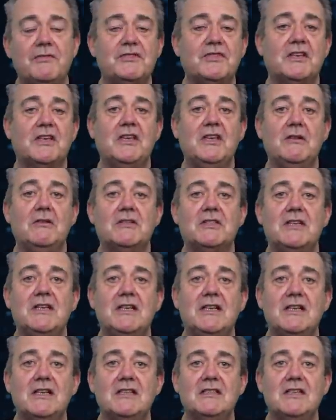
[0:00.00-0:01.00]
of security
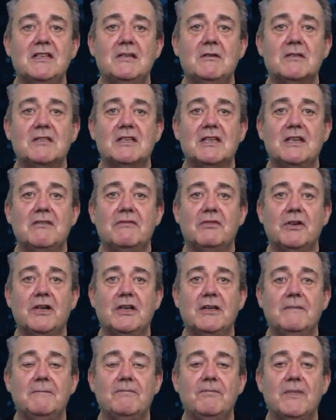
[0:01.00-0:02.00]
in continuous
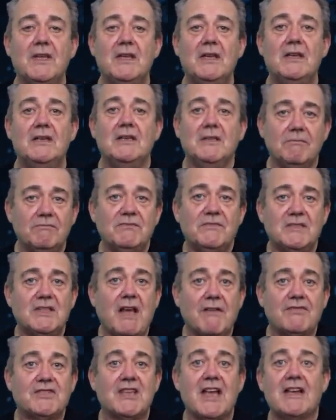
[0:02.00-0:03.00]
delivery.
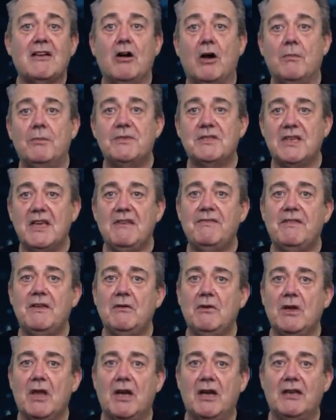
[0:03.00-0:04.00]
DevSecOps, if
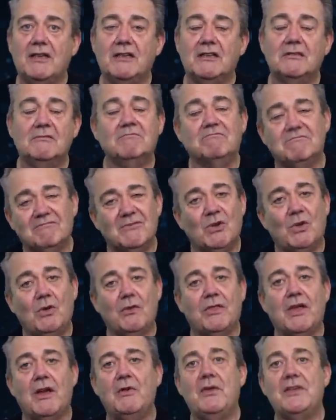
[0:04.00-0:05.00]
you like,
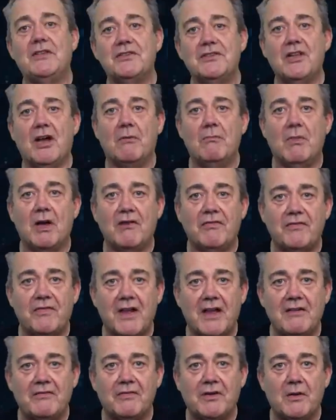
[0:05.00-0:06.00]
although it's not my
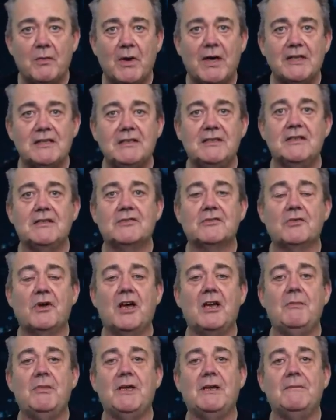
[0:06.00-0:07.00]
favourite way to
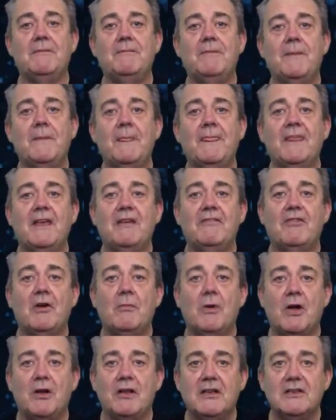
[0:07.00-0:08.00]
describe it, if
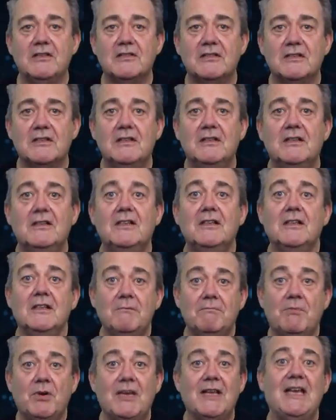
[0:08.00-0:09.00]
I'm honest.
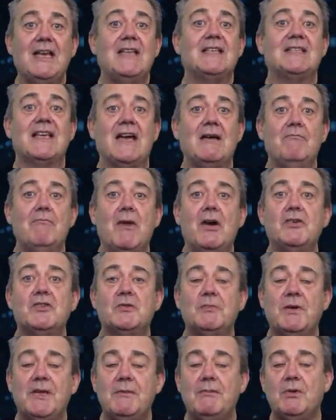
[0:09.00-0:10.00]
But it is how
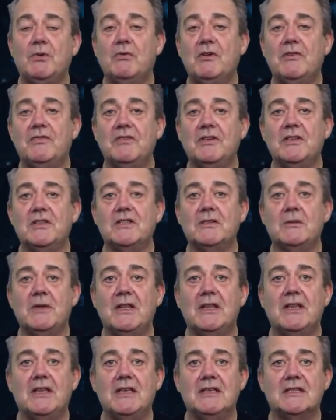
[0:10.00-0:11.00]
most people refer to
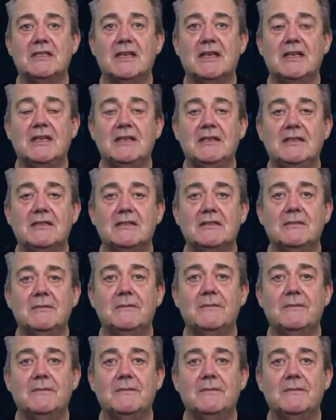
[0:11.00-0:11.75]
it these days.